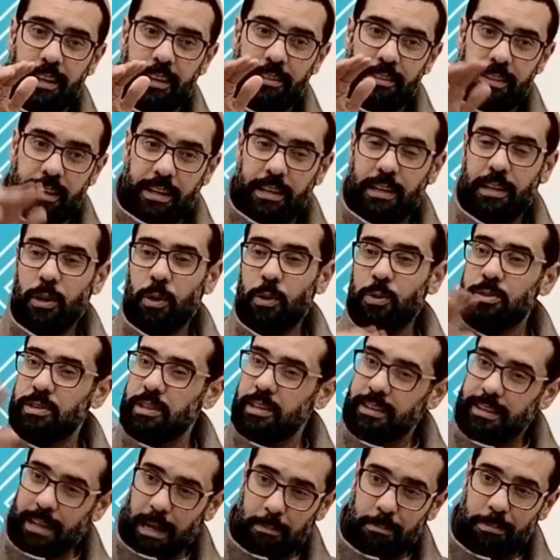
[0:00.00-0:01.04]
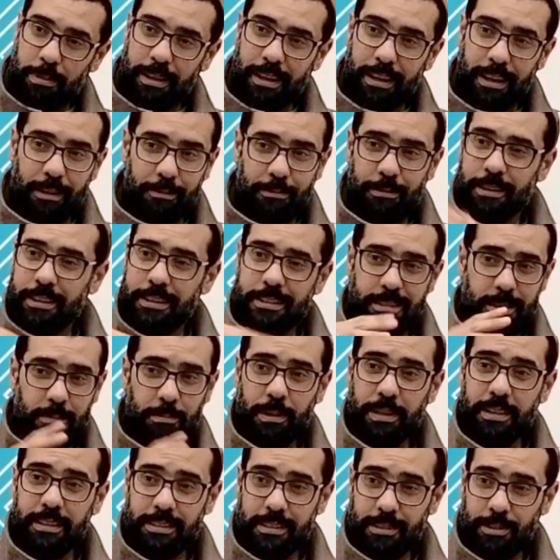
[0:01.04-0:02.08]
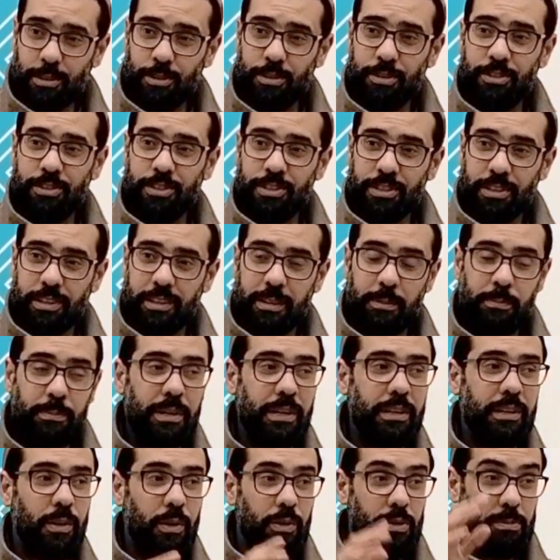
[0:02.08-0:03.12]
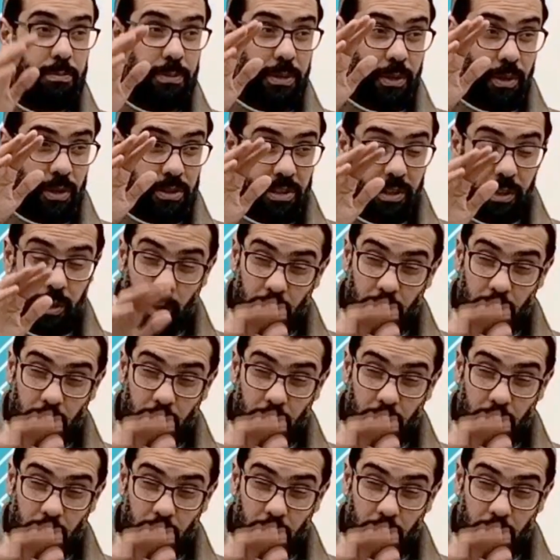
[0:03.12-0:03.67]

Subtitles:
their clothes in Gambia are very similar to the traditional Libyan clothes because a